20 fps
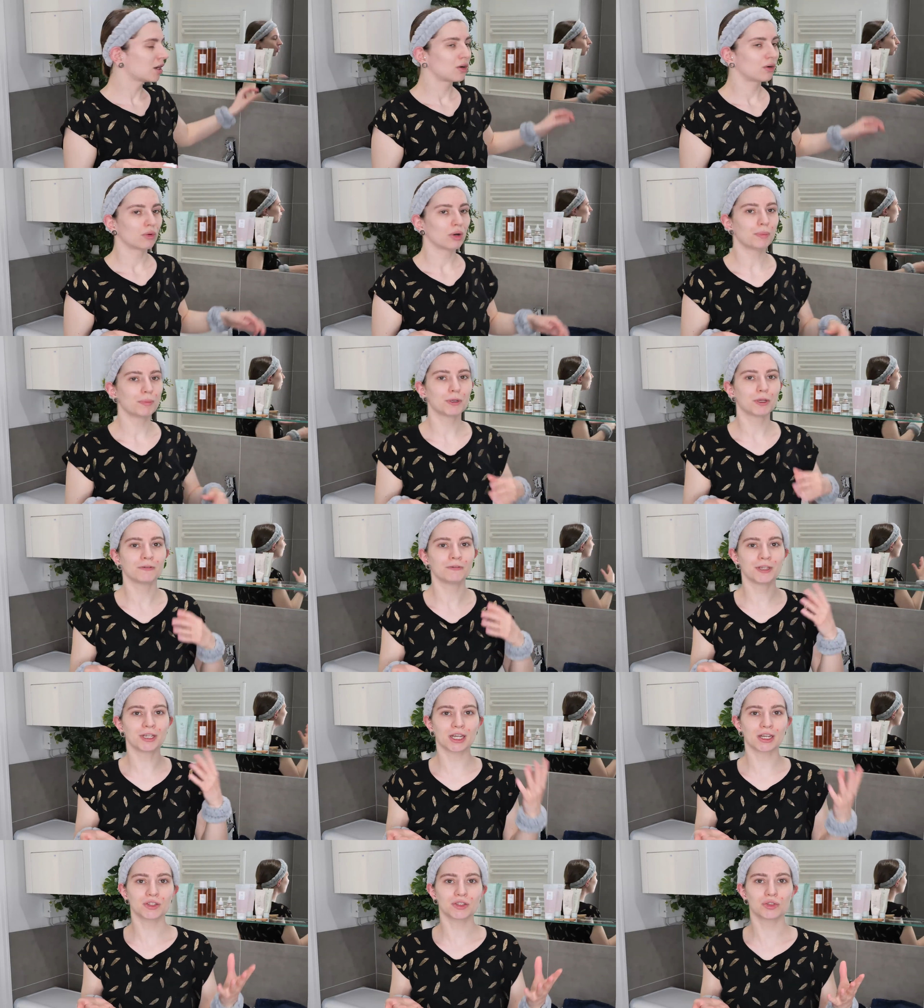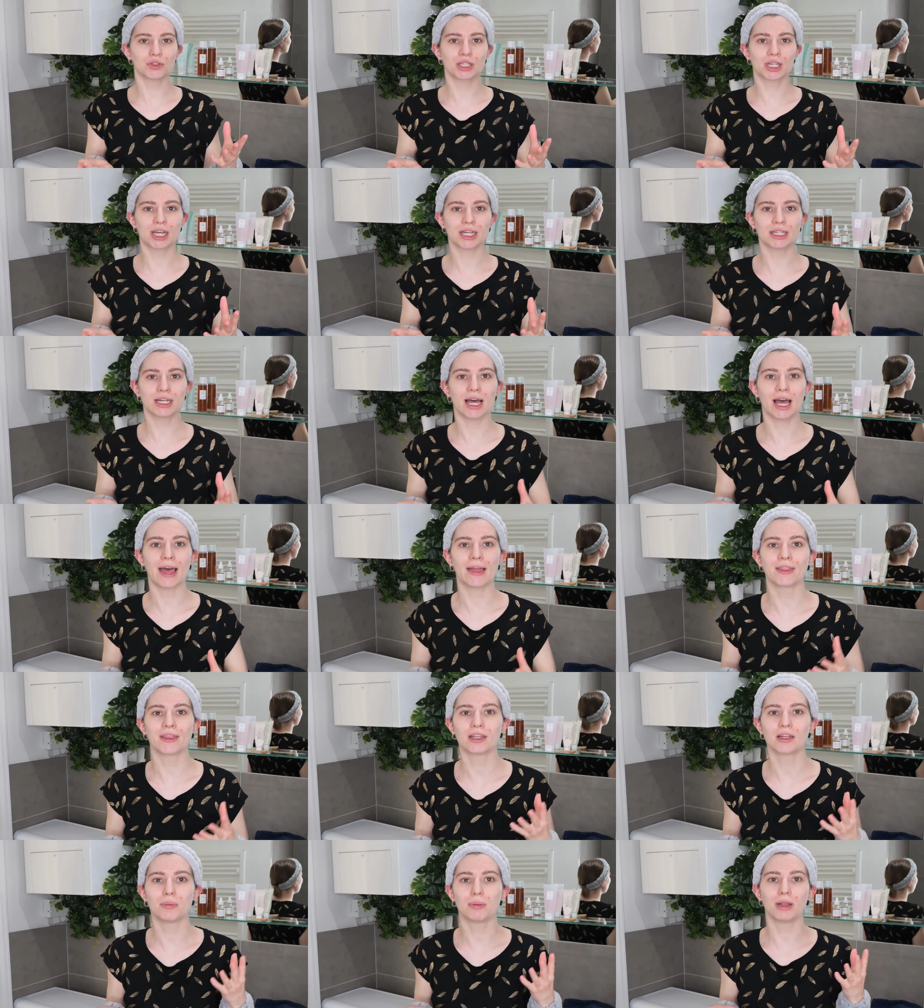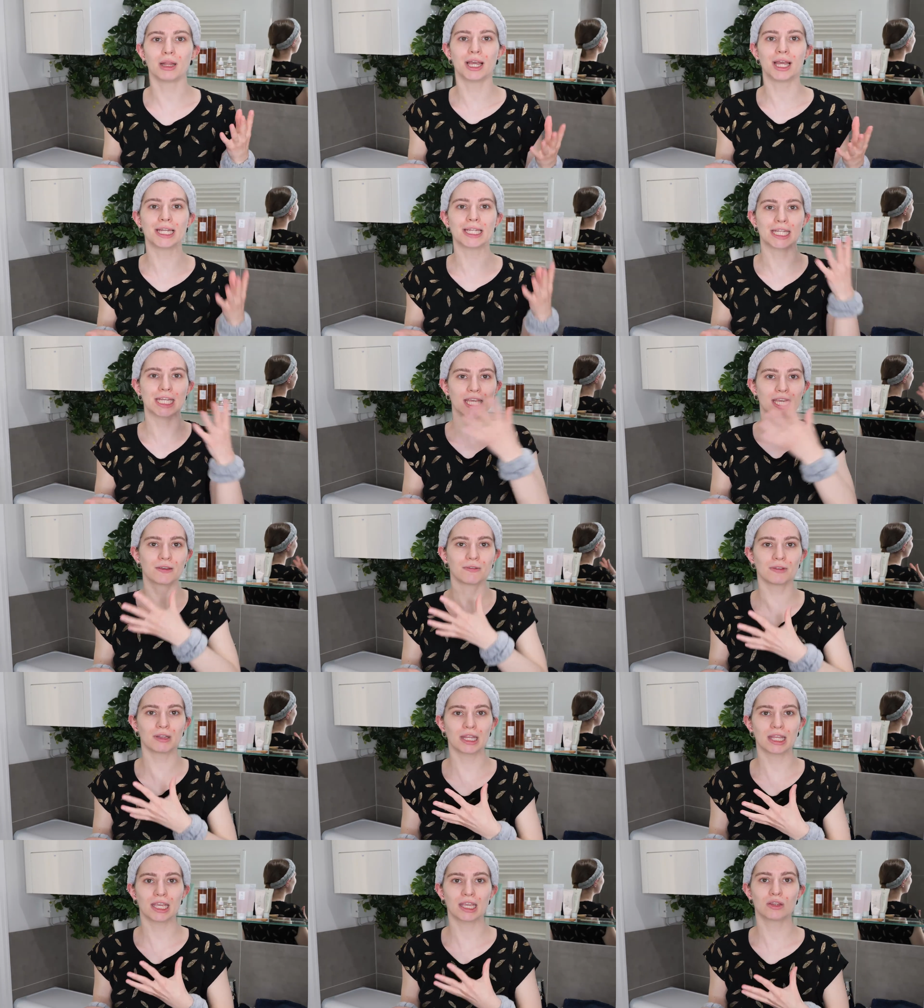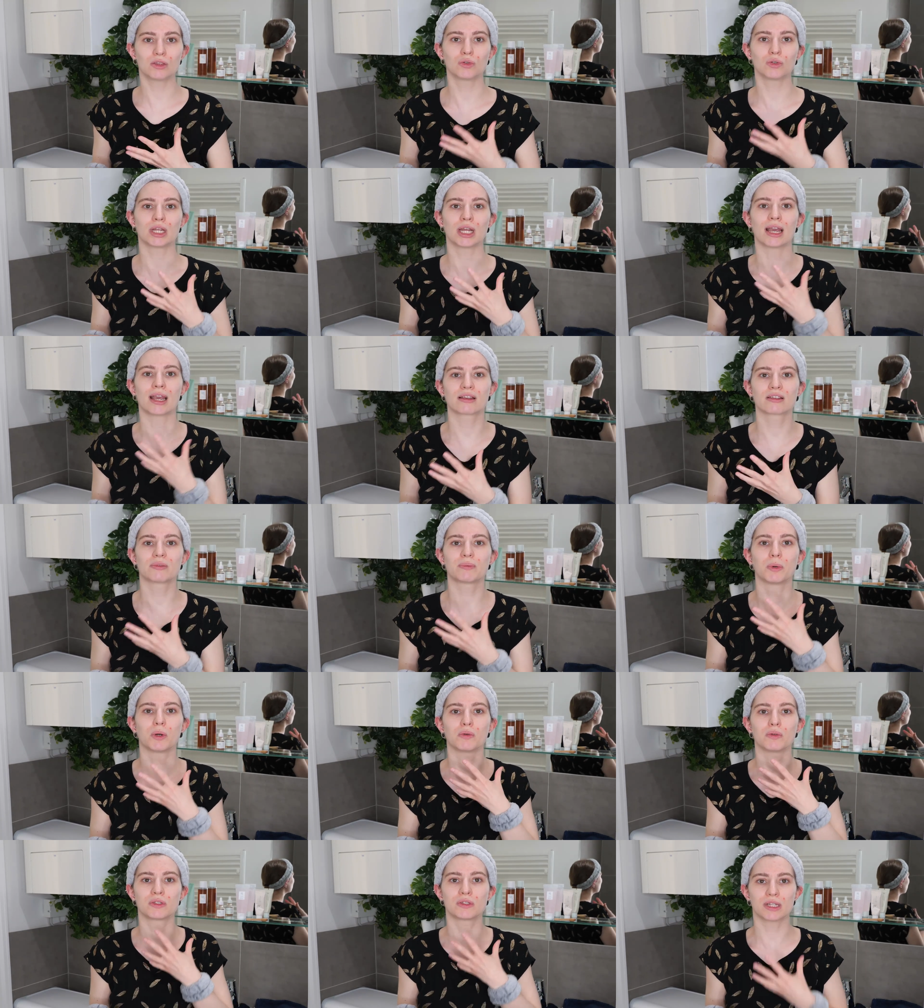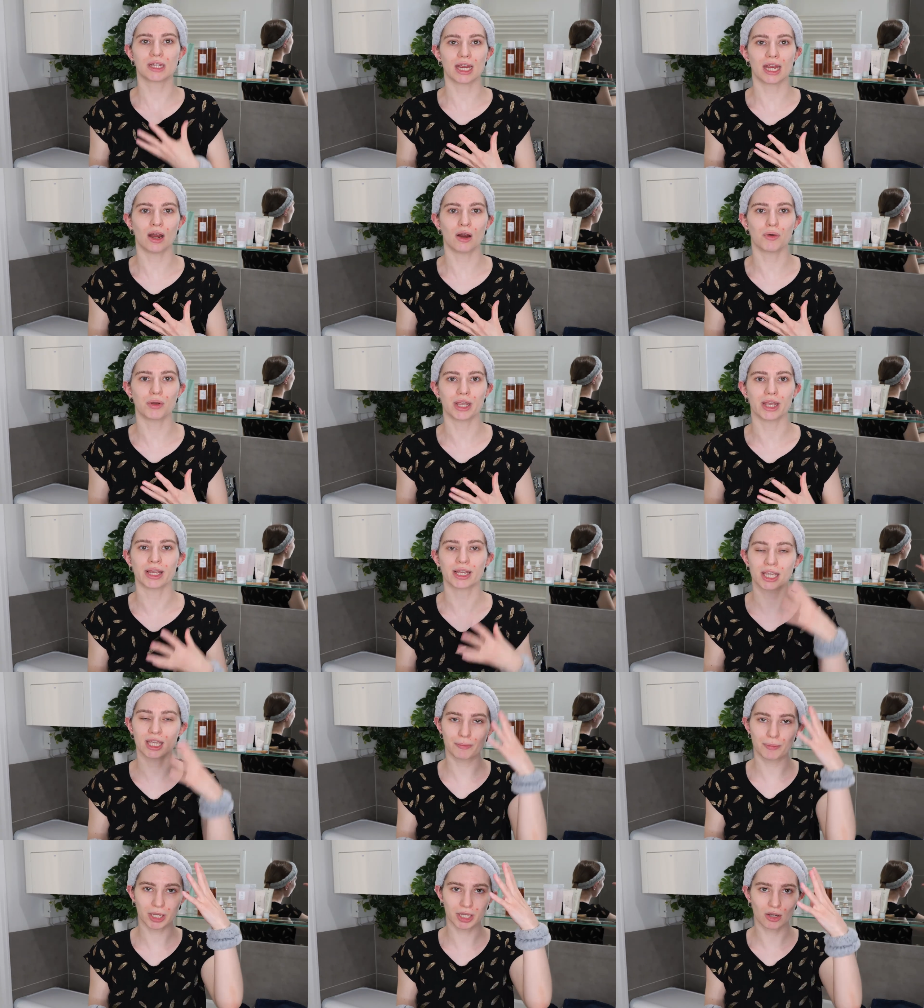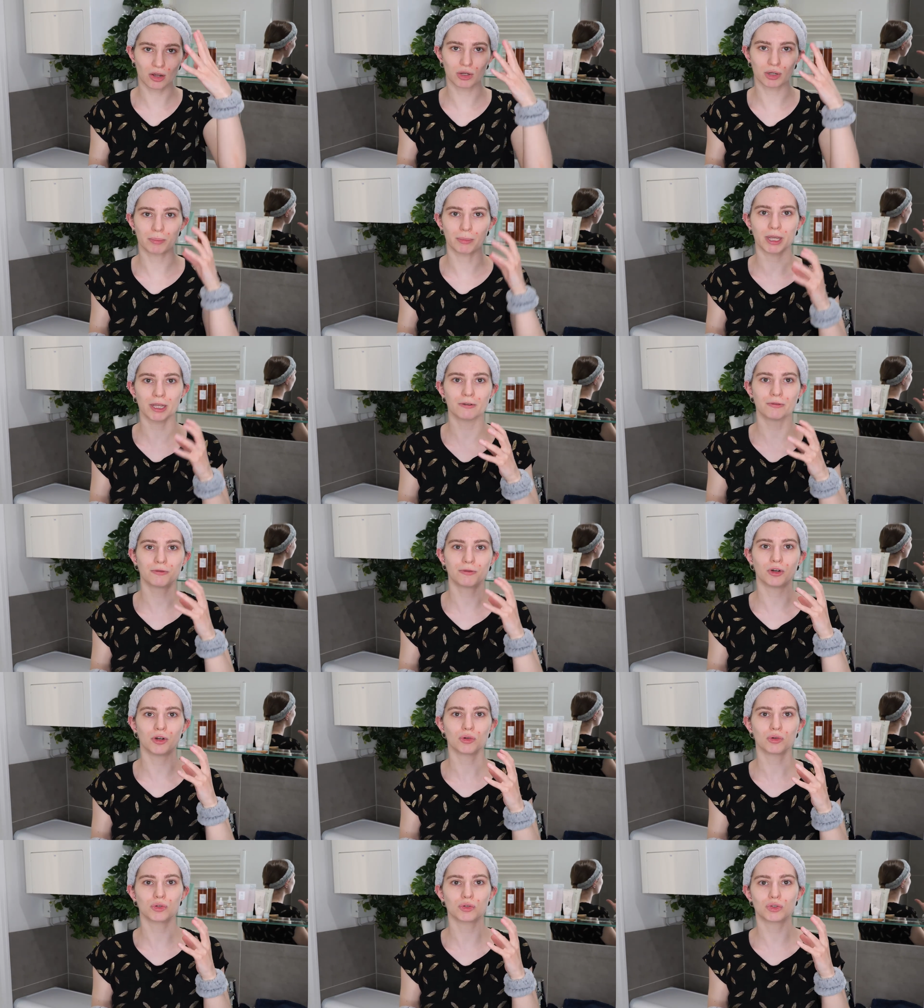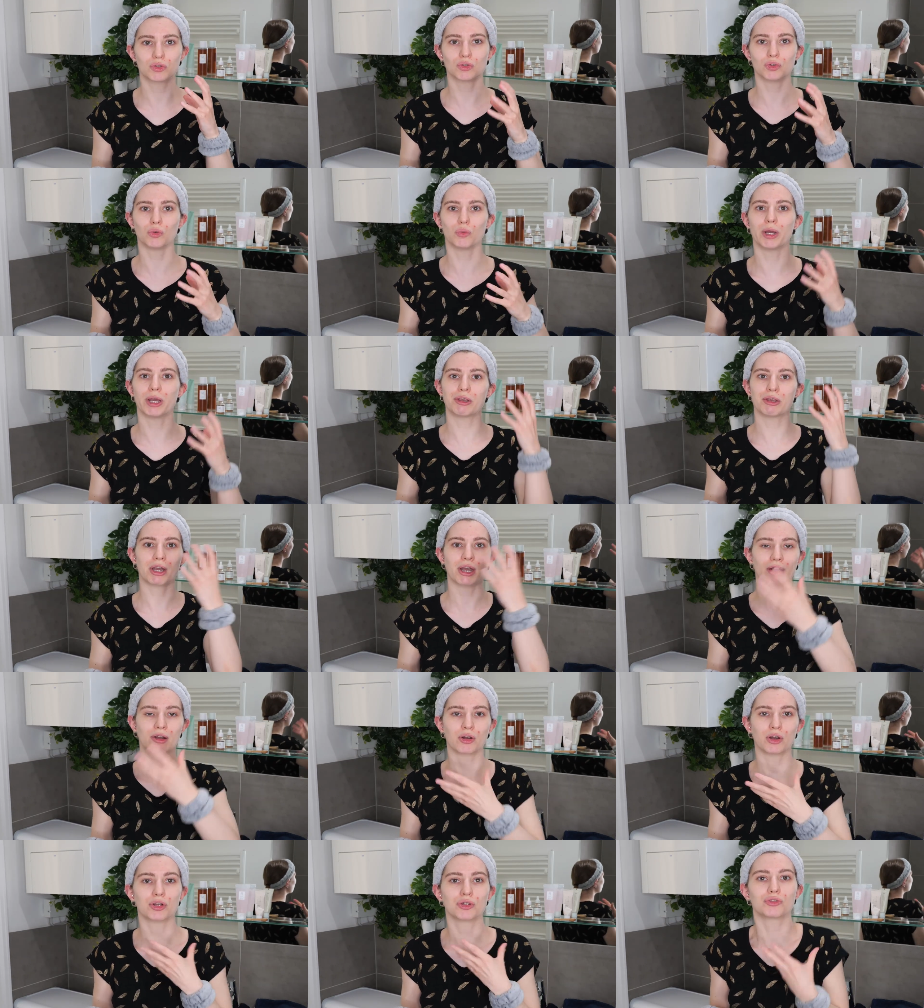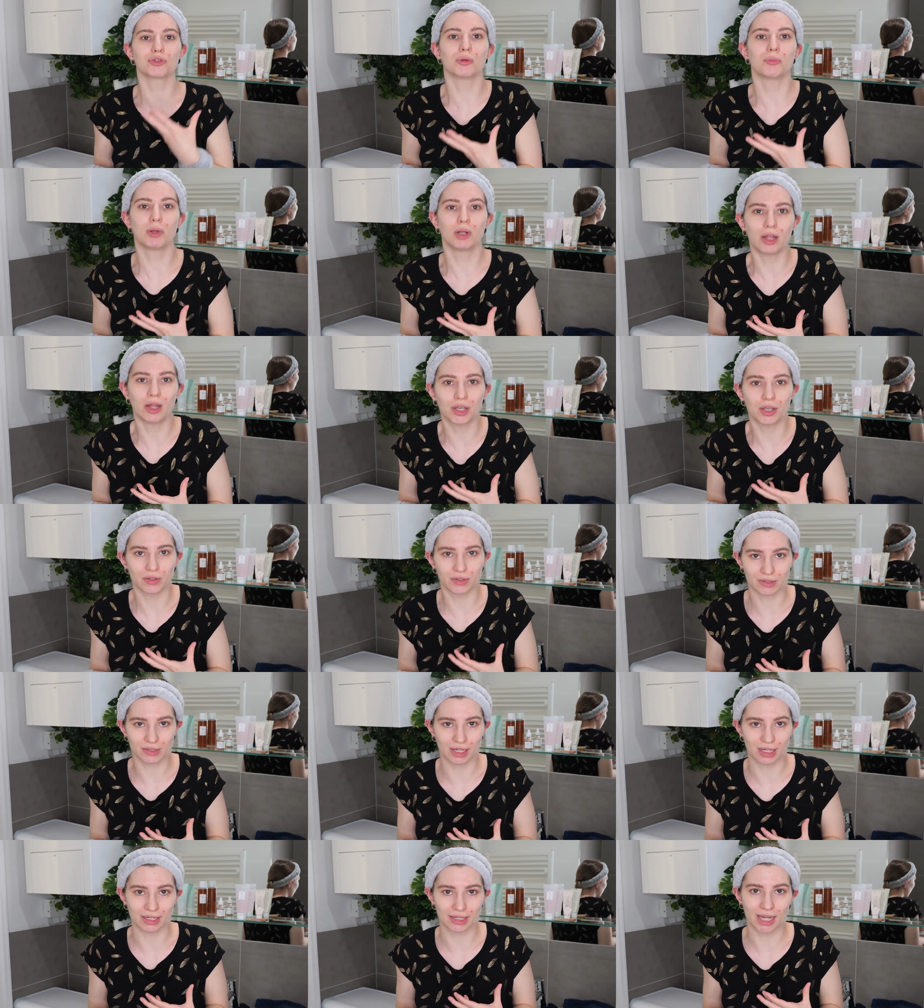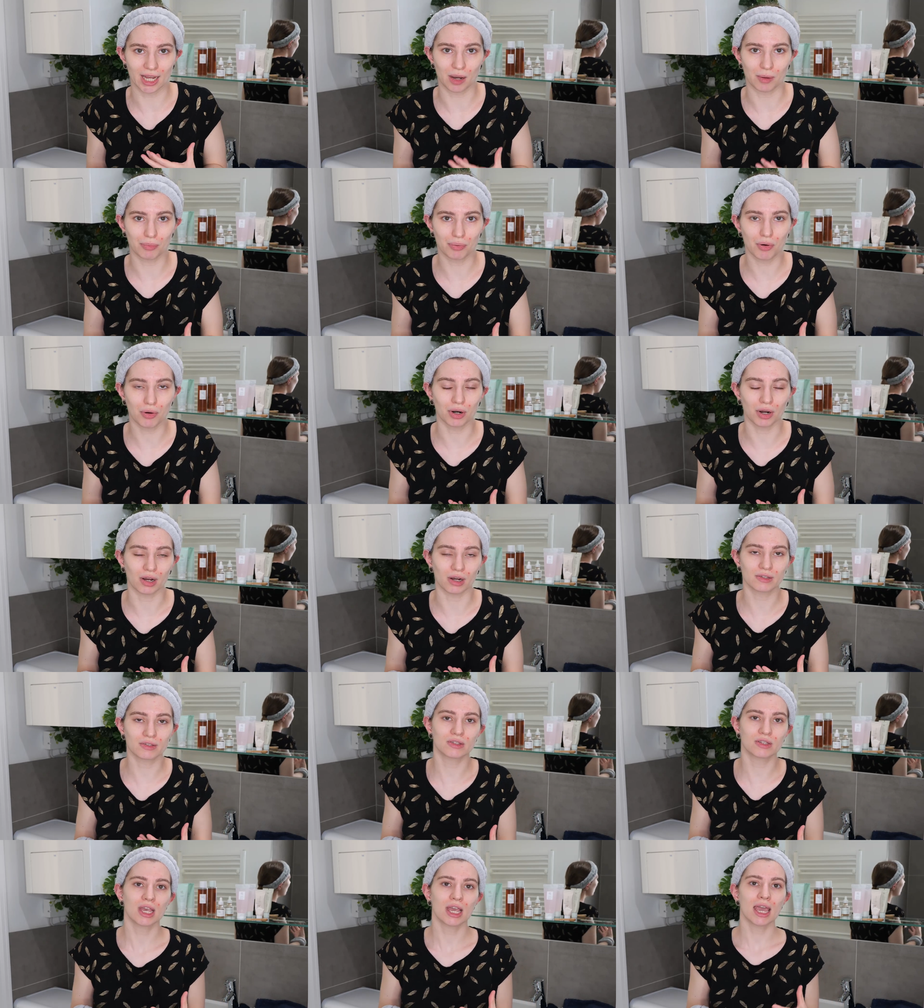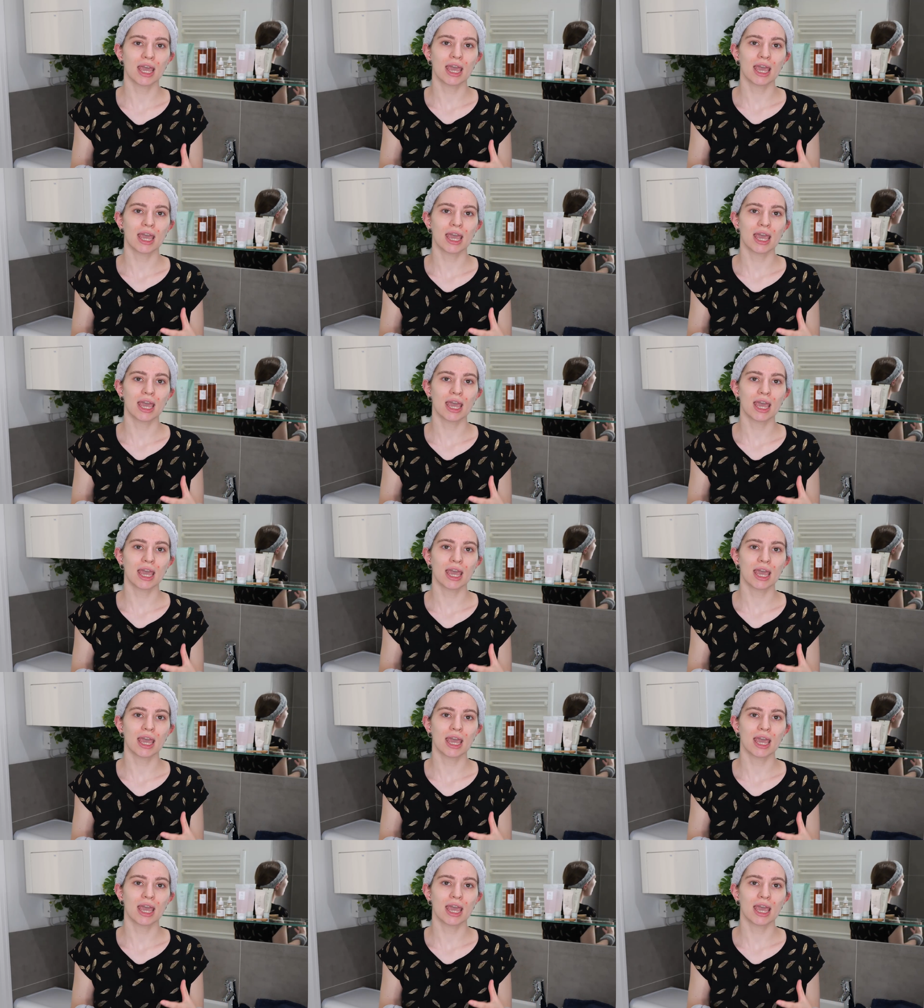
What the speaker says: Rub your fingers together and then apply it evenly to the exposed area, keeping now the main focus to where you are going to apply your skincare products.